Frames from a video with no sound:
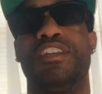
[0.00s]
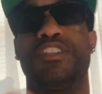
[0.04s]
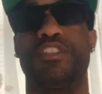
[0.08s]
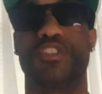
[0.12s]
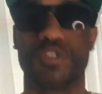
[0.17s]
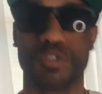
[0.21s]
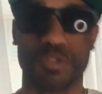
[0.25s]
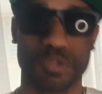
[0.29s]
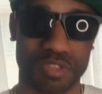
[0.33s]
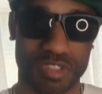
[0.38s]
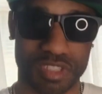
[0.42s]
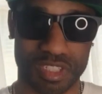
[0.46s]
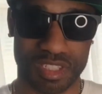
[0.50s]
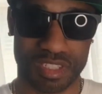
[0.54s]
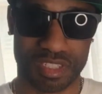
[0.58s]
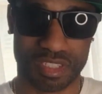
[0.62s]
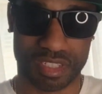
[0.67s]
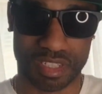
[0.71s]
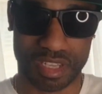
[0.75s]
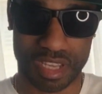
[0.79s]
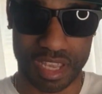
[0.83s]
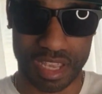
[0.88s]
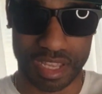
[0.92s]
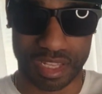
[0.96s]

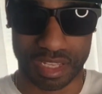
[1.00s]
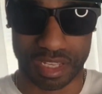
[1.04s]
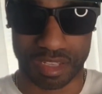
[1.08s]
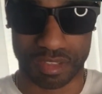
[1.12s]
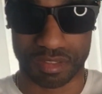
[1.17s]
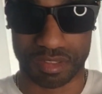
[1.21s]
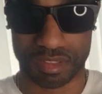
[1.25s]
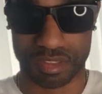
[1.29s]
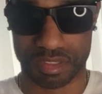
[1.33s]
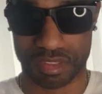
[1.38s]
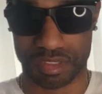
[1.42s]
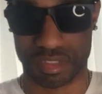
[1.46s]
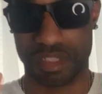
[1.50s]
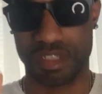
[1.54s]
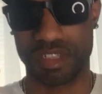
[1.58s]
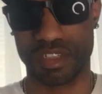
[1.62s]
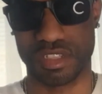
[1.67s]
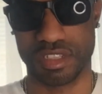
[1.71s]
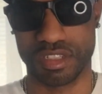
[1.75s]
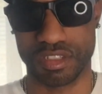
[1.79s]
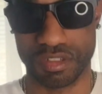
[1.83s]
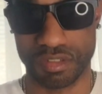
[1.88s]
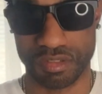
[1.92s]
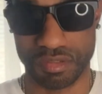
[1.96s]
Deuces, and I'll see
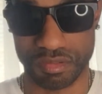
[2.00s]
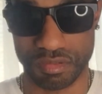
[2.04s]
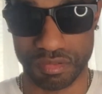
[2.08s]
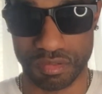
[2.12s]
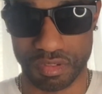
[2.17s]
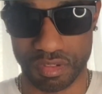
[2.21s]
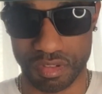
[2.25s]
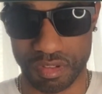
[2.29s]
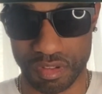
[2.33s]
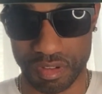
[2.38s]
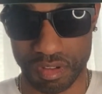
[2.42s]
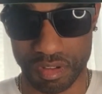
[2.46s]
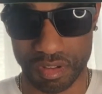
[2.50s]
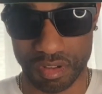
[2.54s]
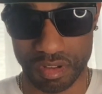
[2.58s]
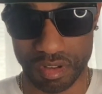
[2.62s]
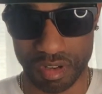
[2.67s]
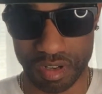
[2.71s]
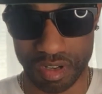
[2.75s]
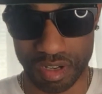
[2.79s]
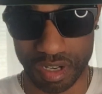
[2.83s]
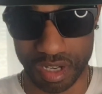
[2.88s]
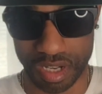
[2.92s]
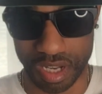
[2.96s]
you
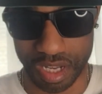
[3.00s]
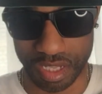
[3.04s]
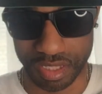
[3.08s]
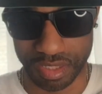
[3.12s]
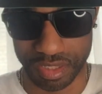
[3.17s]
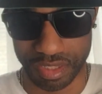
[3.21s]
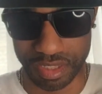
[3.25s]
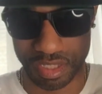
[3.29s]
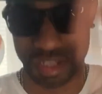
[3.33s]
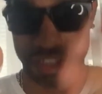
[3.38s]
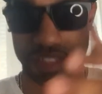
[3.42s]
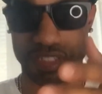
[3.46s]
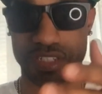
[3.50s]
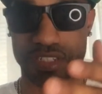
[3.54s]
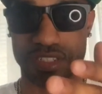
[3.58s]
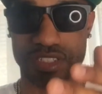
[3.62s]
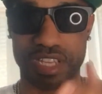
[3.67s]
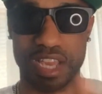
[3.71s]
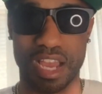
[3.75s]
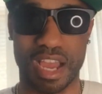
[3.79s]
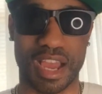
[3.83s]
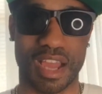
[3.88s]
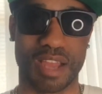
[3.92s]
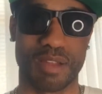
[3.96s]
another
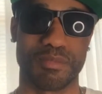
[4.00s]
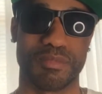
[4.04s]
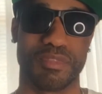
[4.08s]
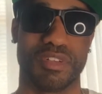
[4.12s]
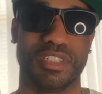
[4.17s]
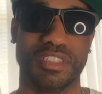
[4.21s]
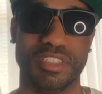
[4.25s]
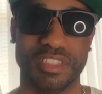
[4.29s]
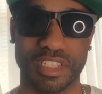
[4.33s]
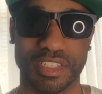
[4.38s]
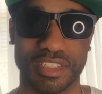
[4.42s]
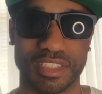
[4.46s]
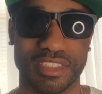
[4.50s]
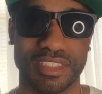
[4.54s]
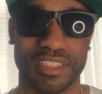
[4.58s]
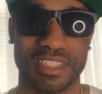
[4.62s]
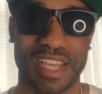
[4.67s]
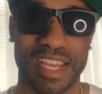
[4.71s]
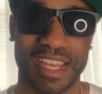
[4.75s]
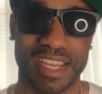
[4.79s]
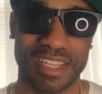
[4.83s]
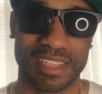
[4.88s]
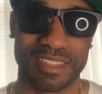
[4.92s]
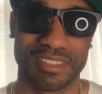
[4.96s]
time, another
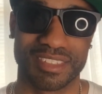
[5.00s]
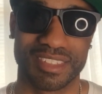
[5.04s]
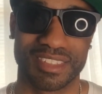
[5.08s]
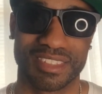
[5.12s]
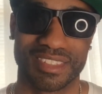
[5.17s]
day.